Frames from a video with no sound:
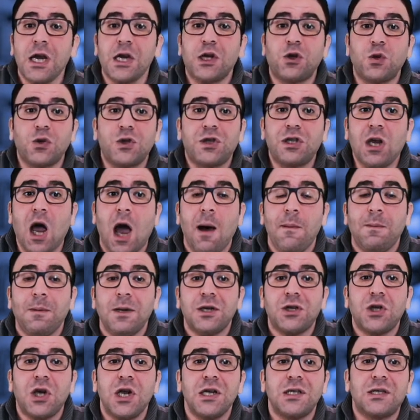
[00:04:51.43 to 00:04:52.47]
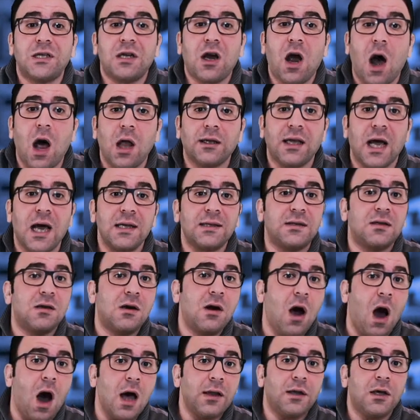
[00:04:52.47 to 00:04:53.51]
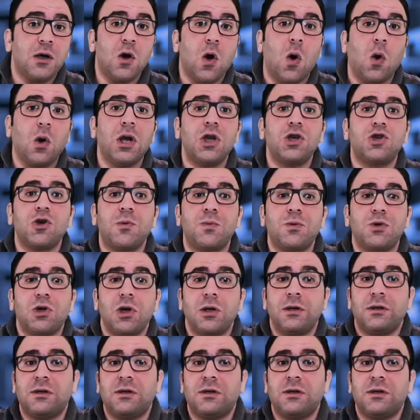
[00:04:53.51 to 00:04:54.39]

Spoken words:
to establish his cult as god in all Egyptian